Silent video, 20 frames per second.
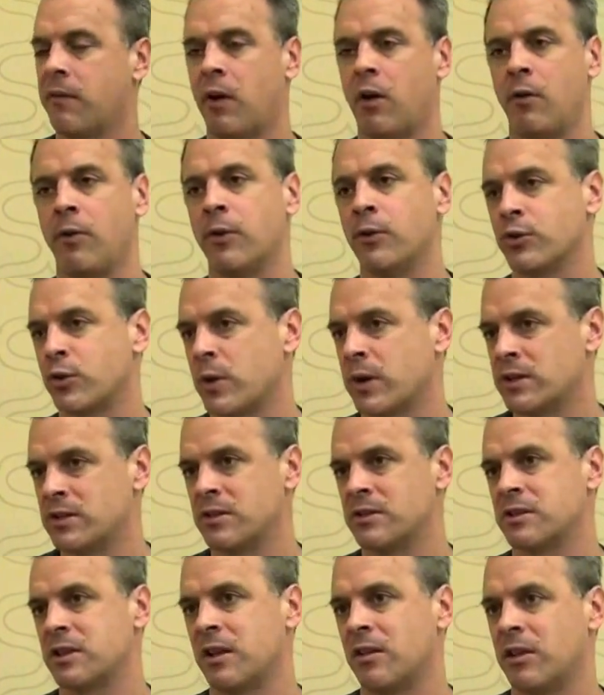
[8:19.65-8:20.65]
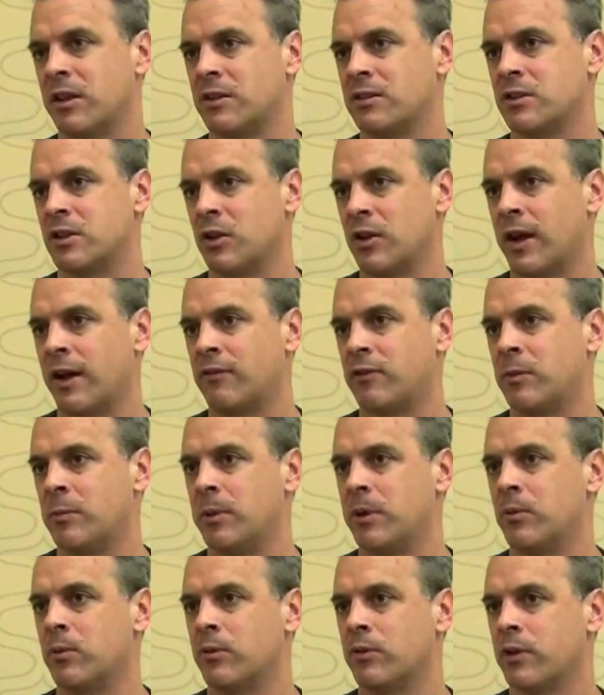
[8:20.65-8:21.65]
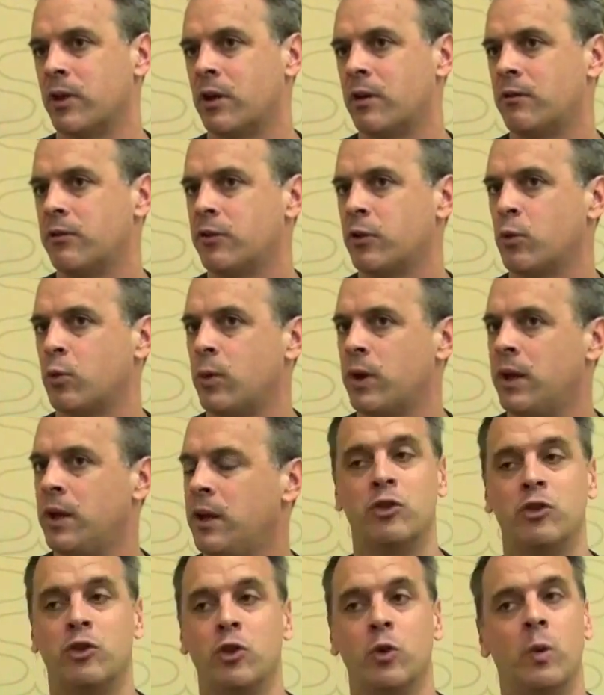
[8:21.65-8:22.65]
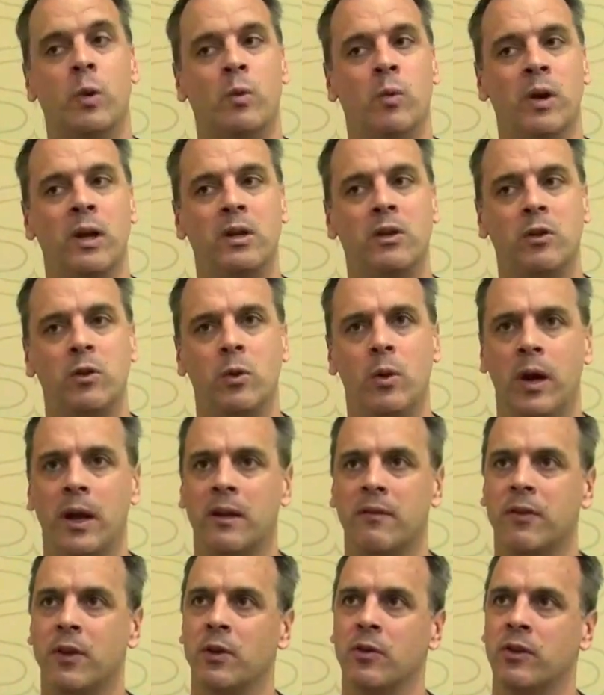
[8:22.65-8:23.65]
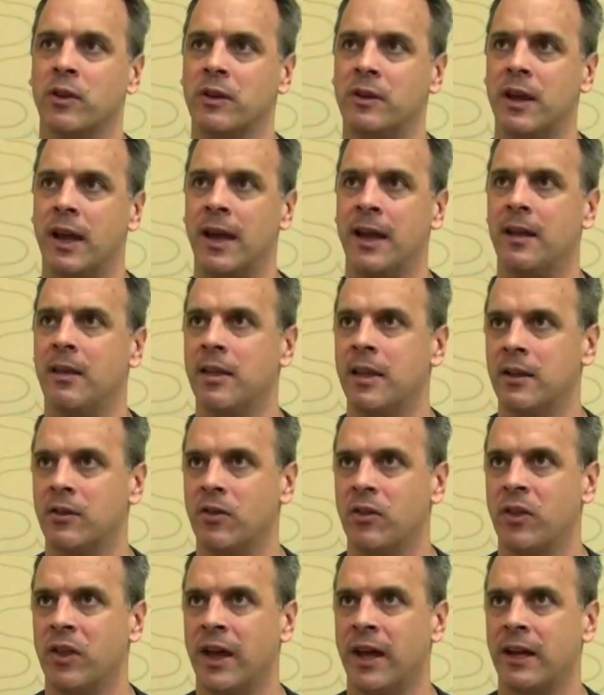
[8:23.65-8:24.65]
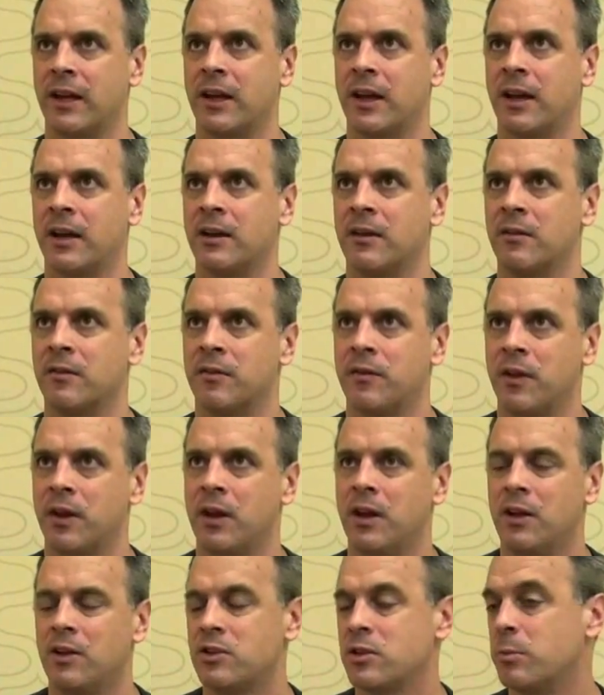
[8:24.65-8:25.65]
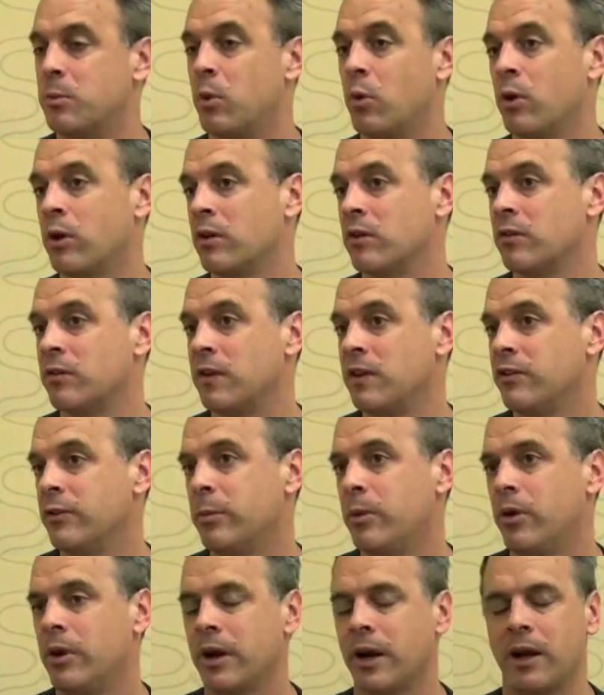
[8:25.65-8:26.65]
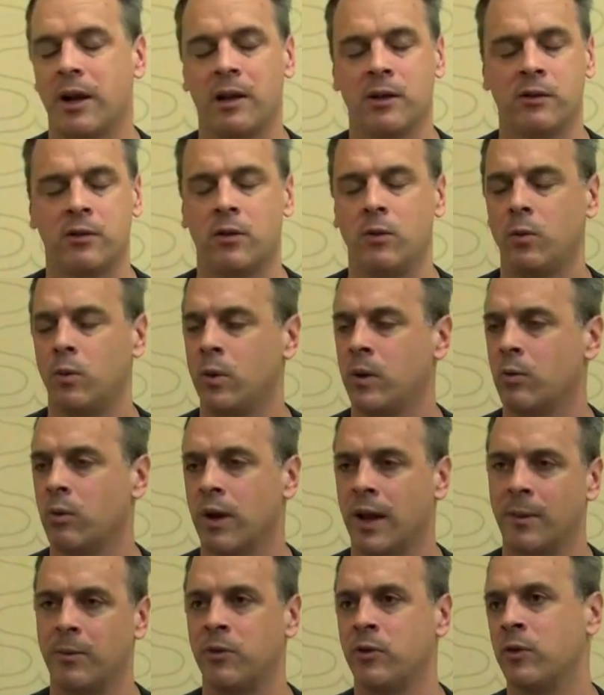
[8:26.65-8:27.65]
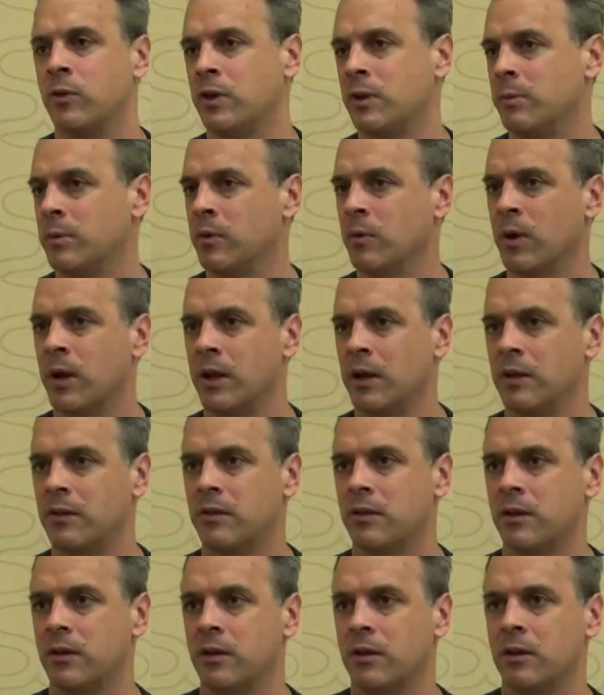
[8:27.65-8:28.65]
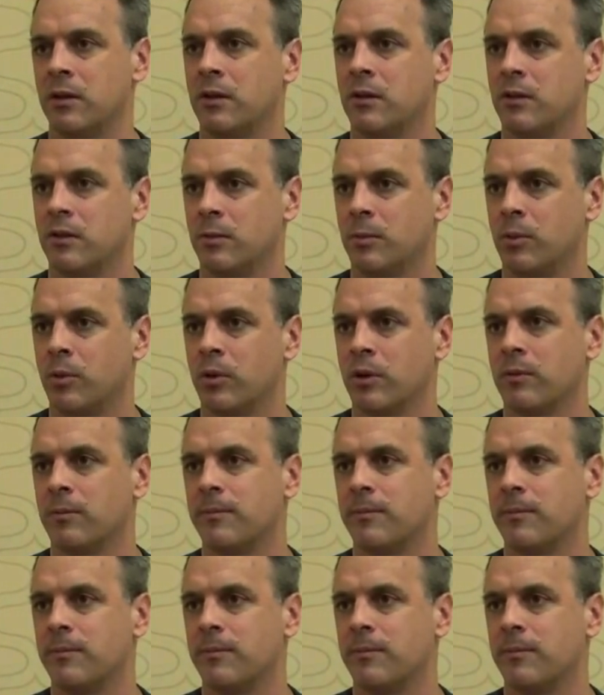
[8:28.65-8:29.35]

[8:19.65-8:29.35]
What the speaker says: All those questions, I think, still have to be resolved. So we do what we do, and if there's a day that kind of support is feasible on a console, we will absolutely be ready to support it.